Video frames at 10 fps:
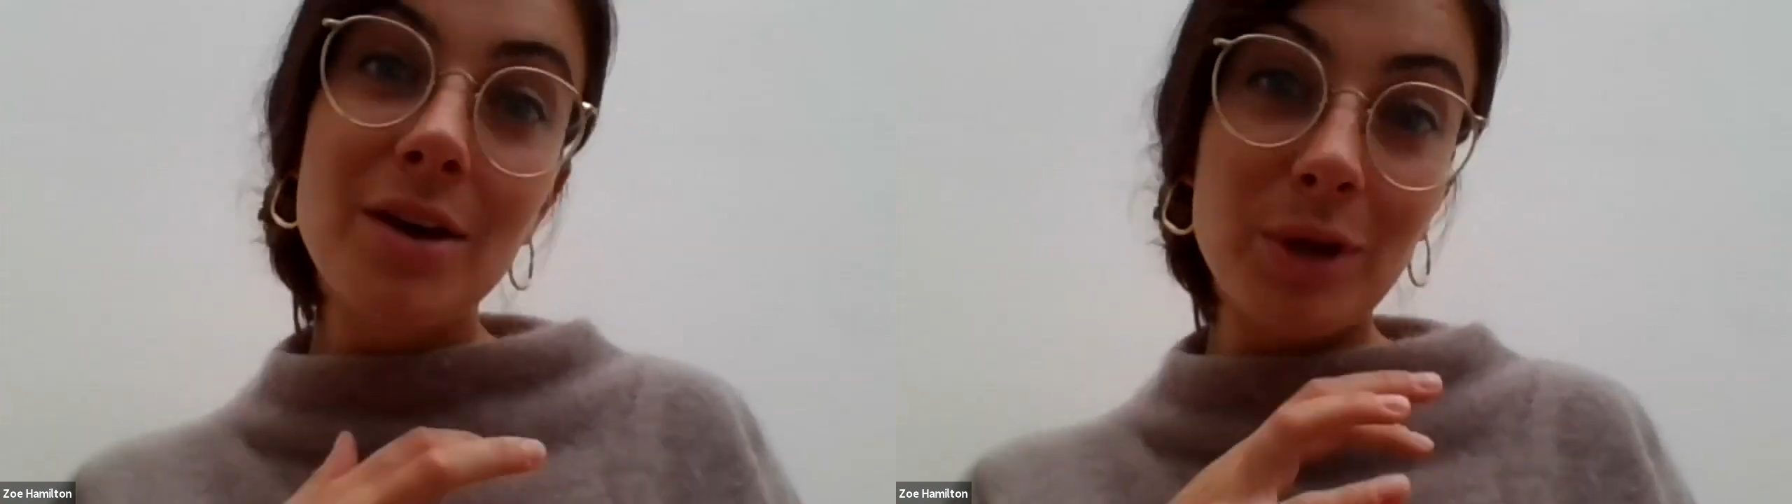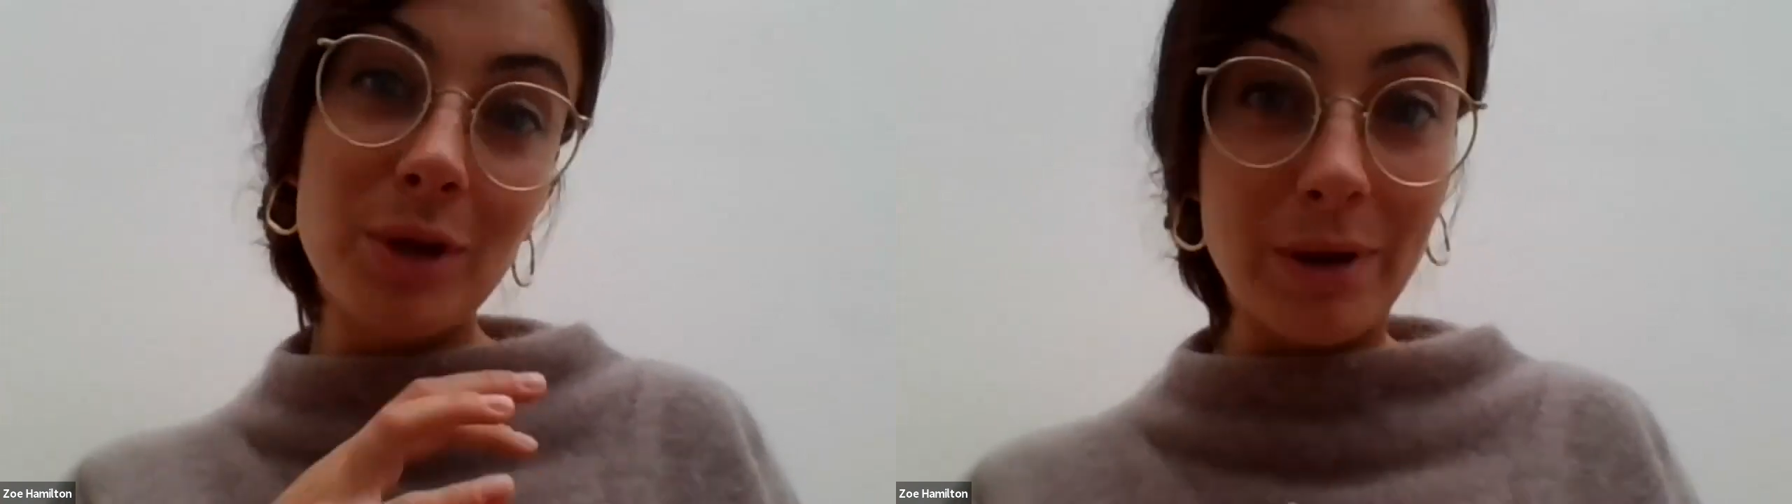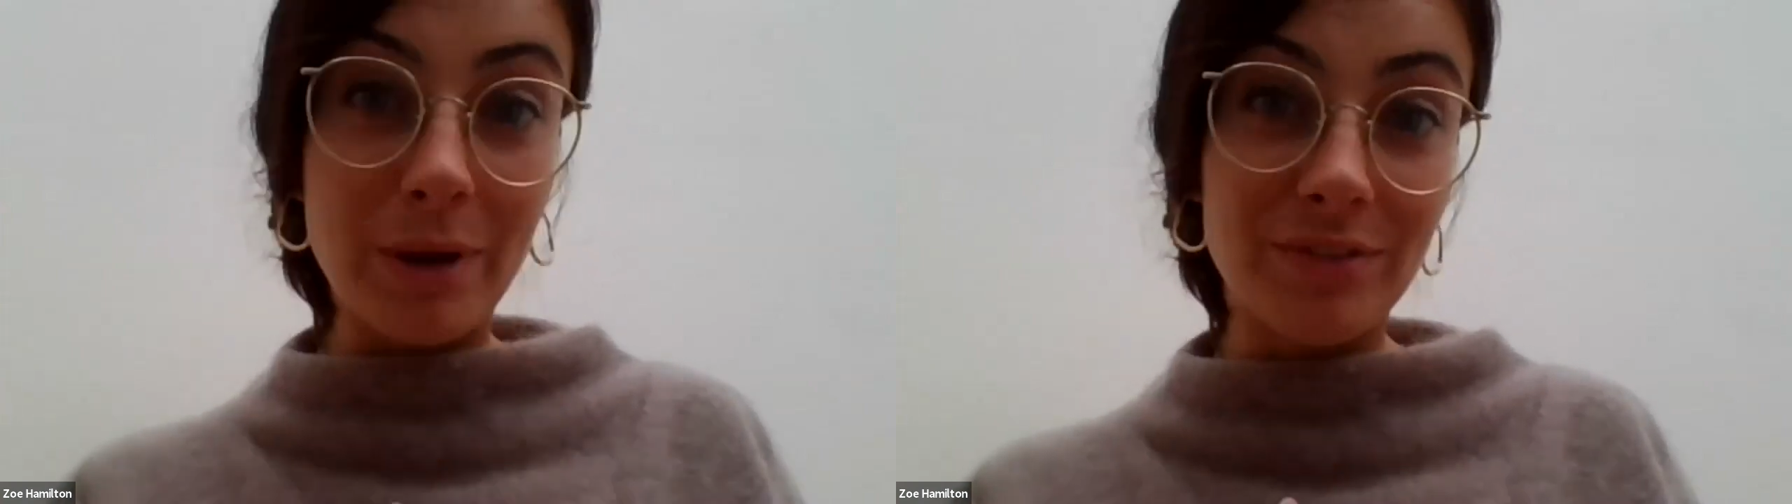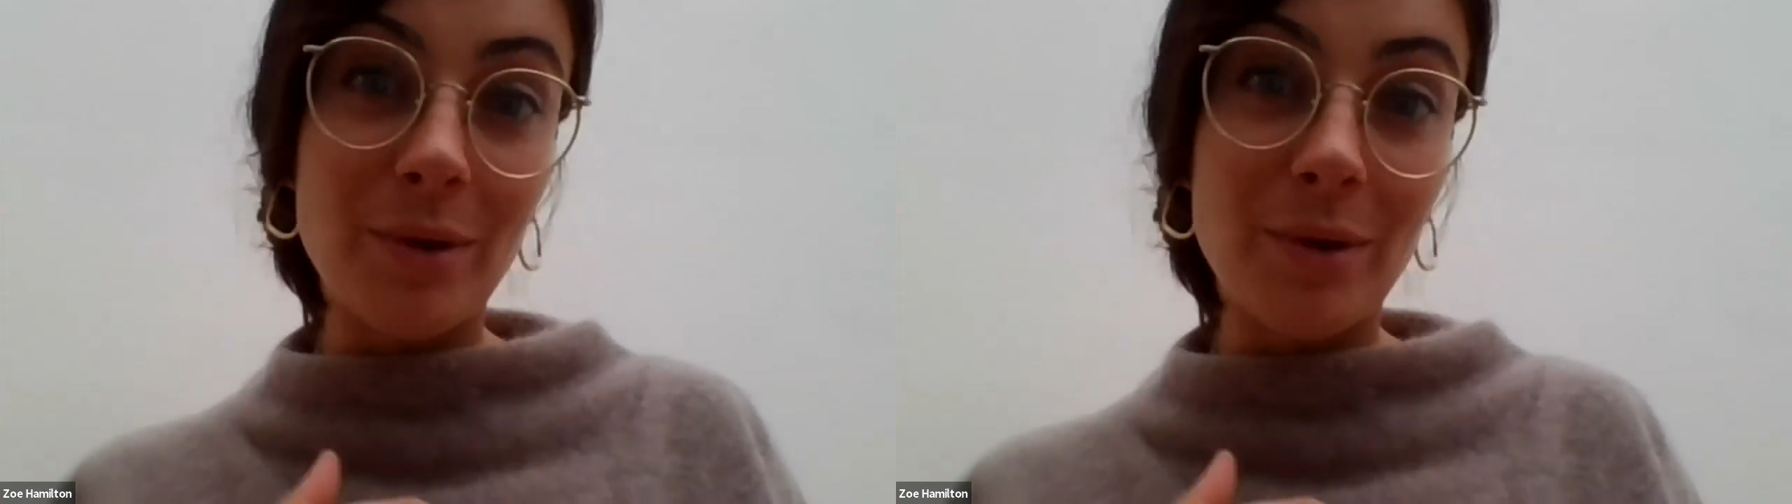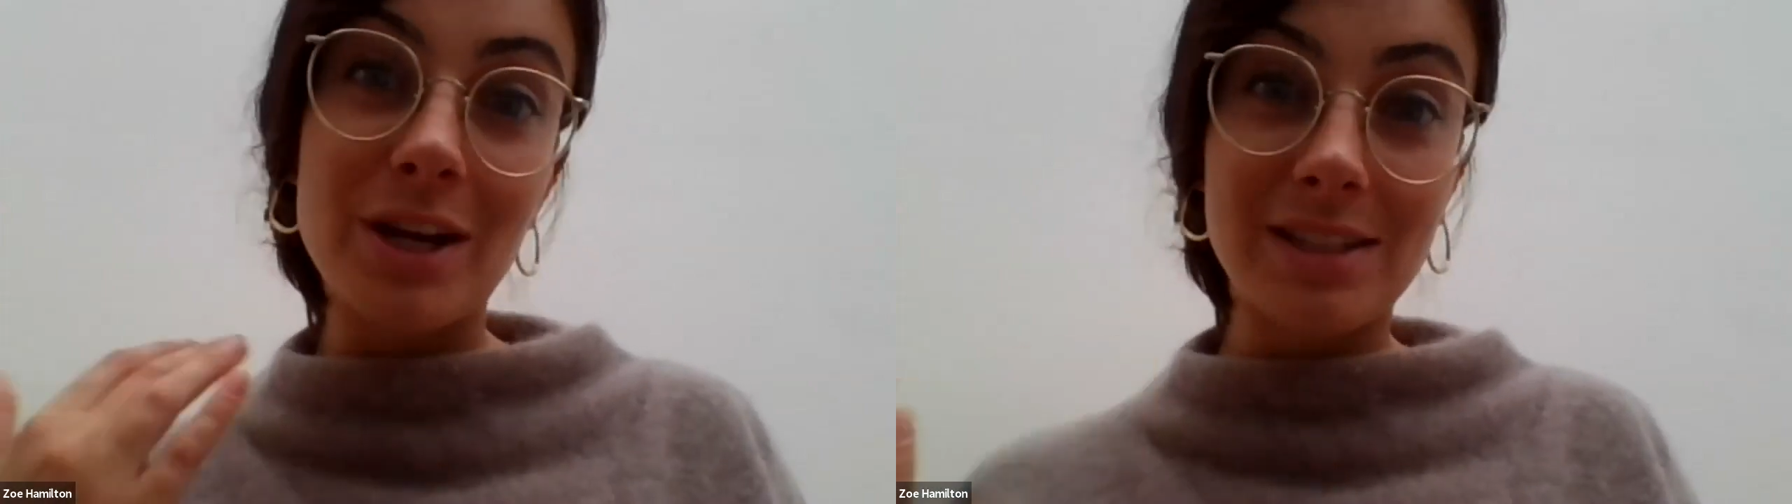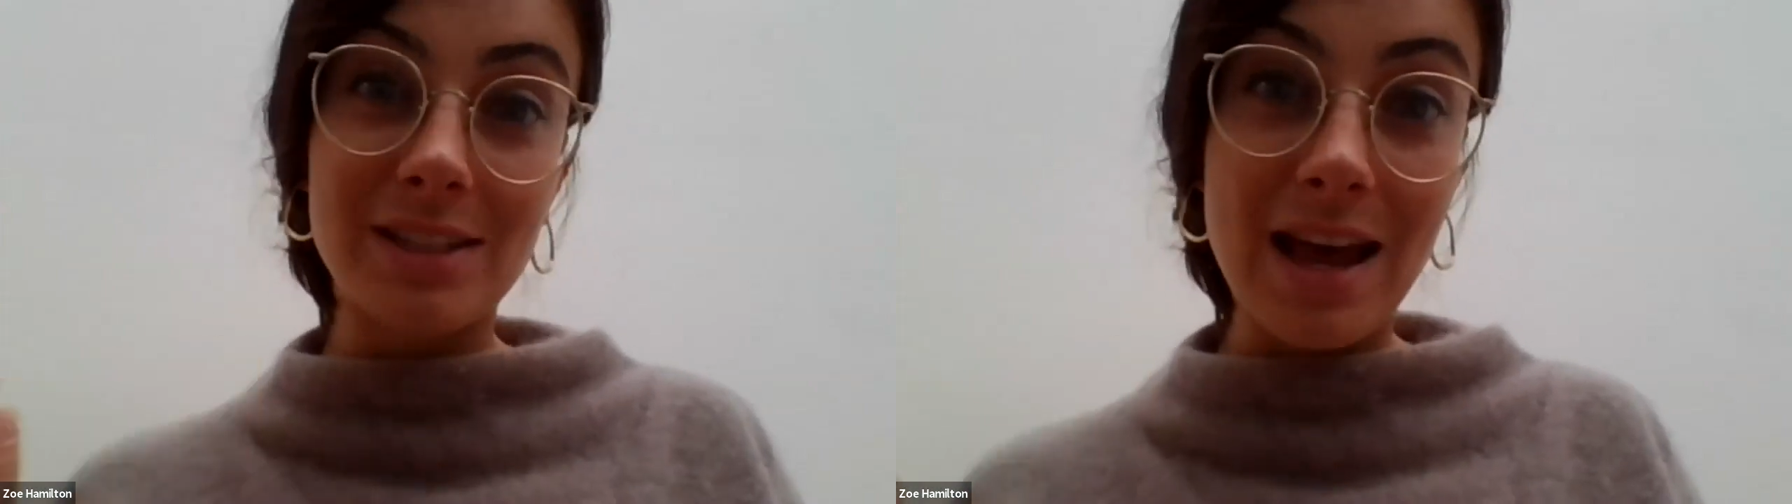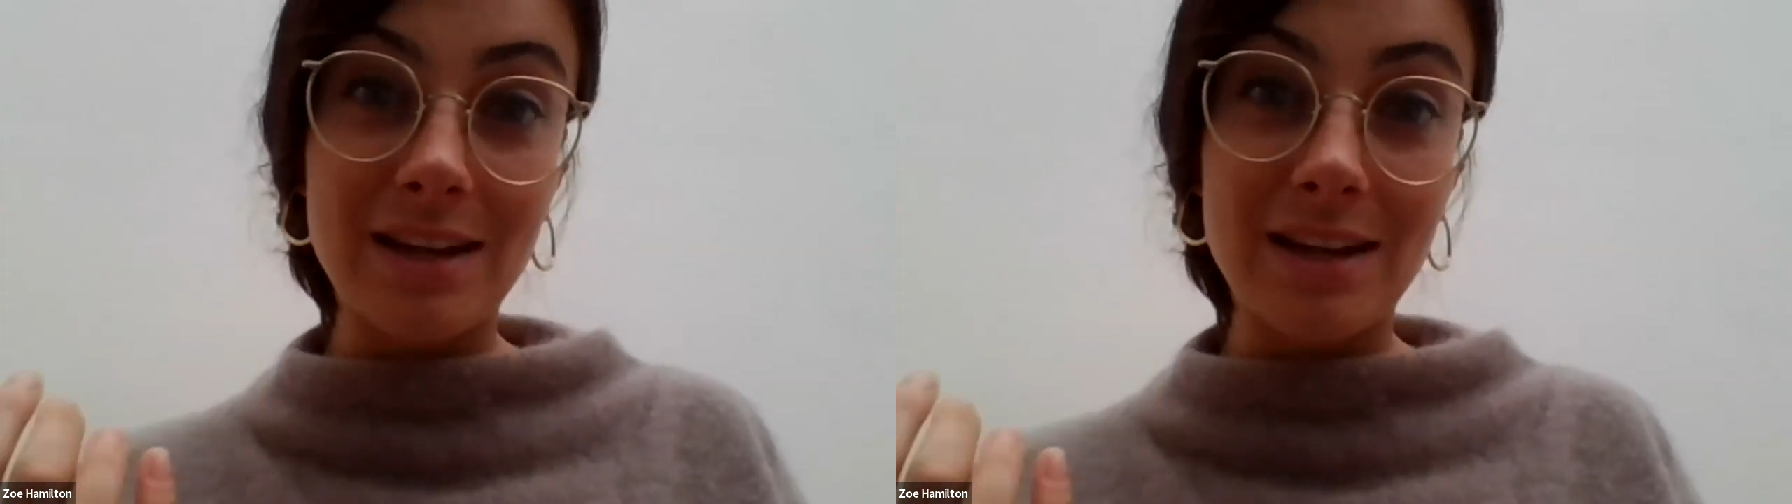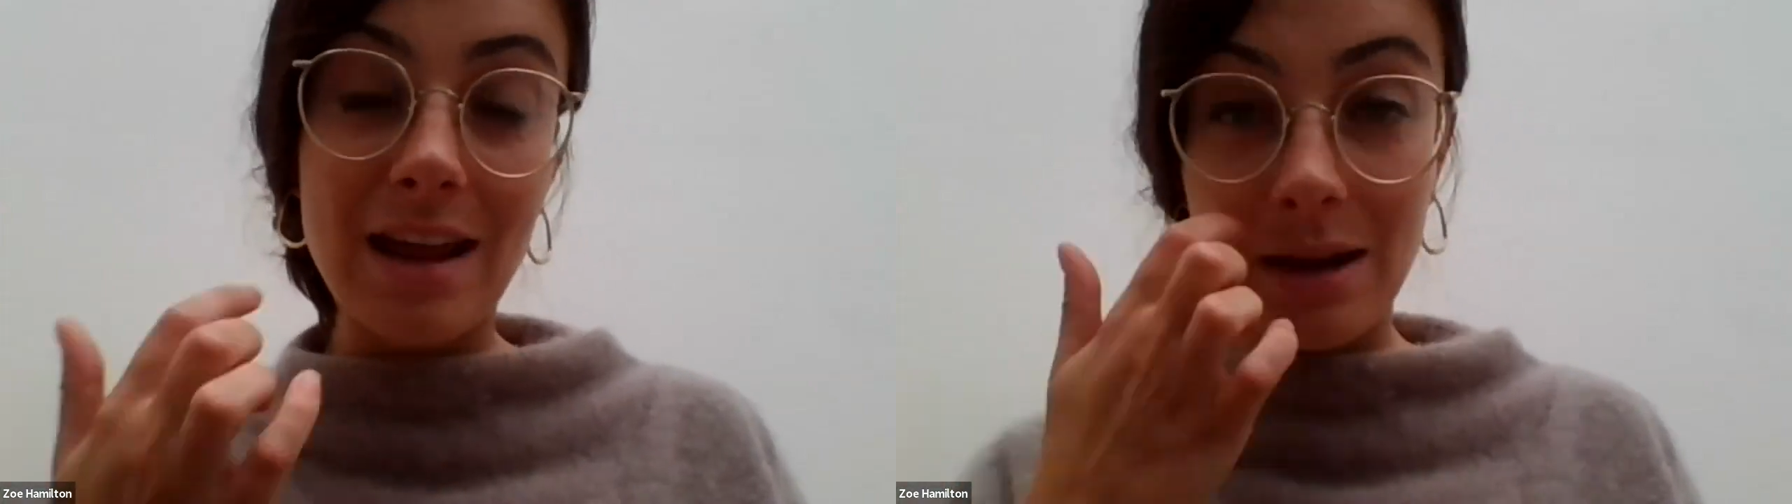with Butterfly Works
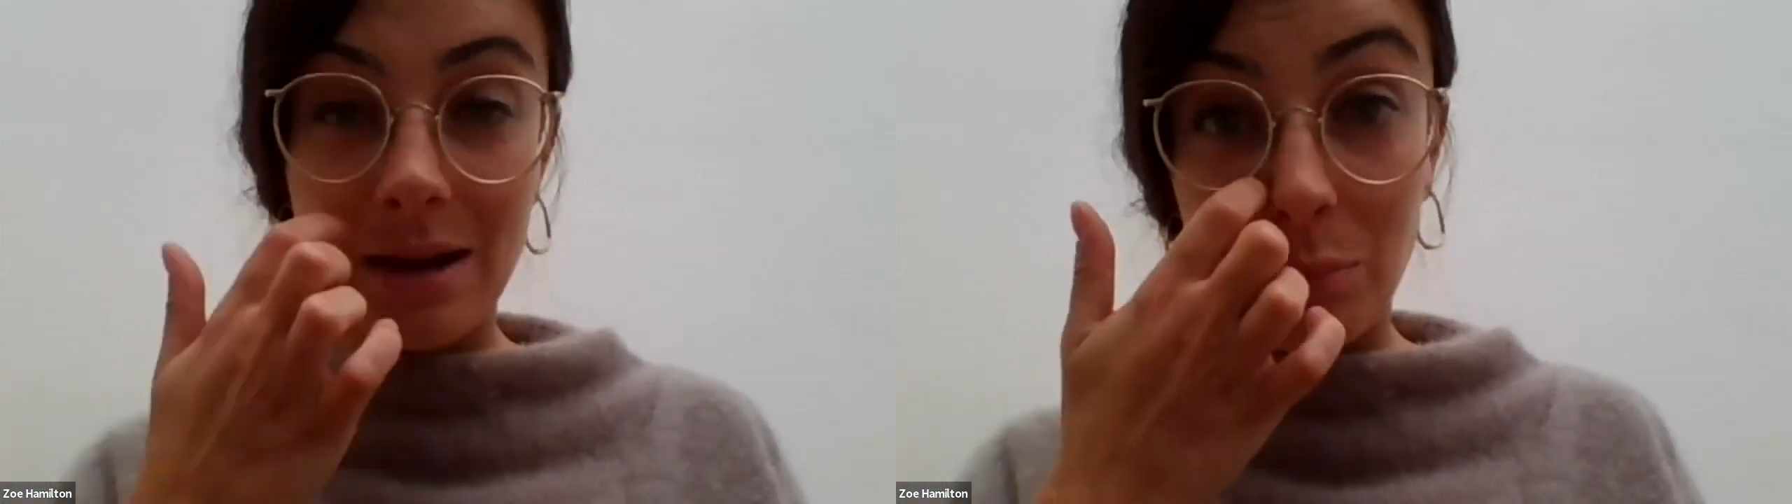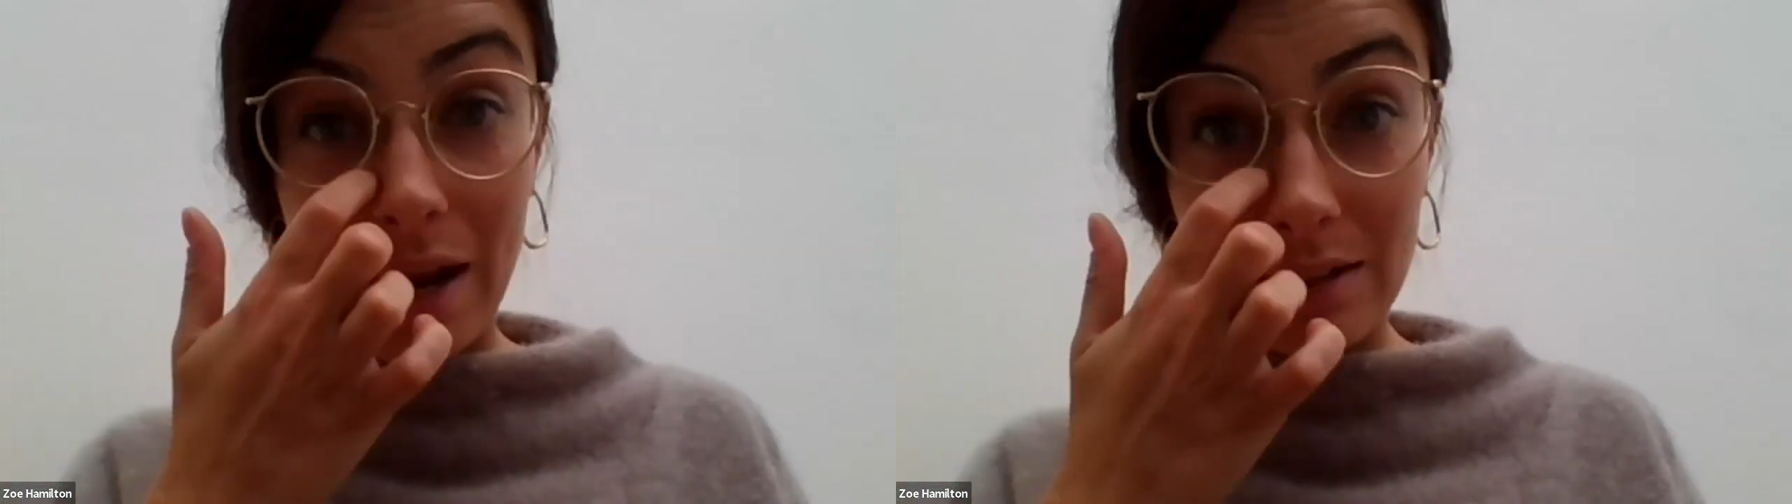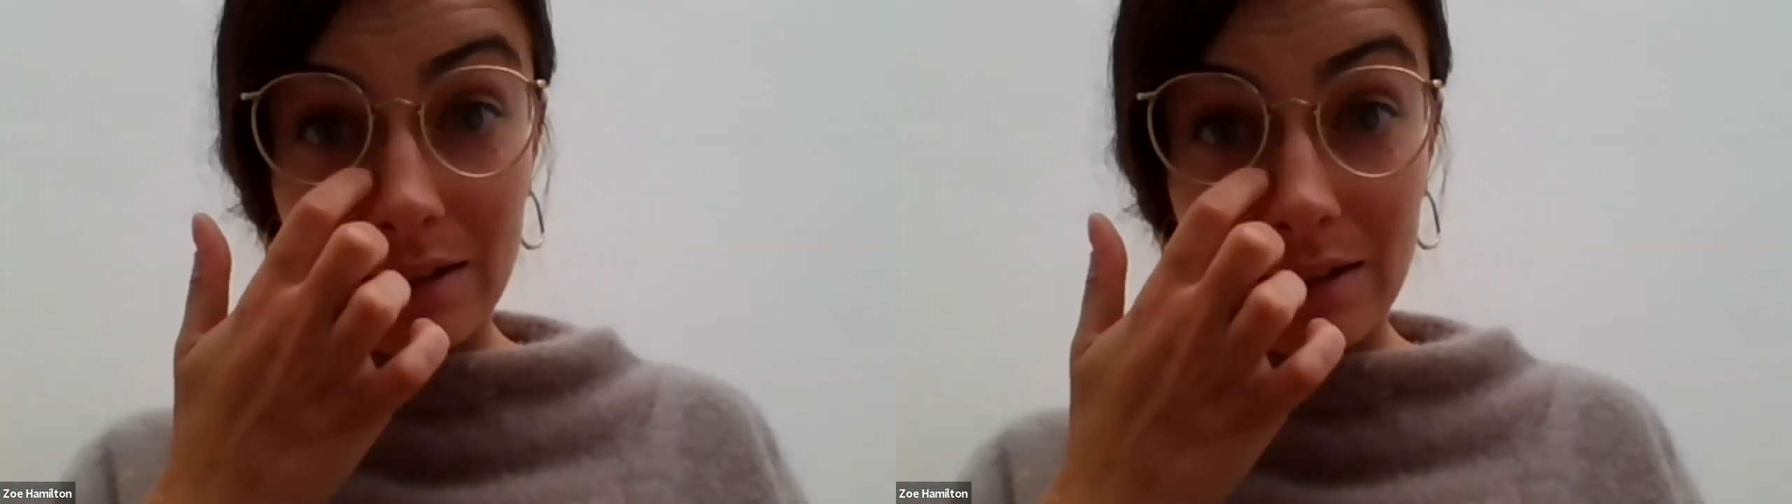and BRIC.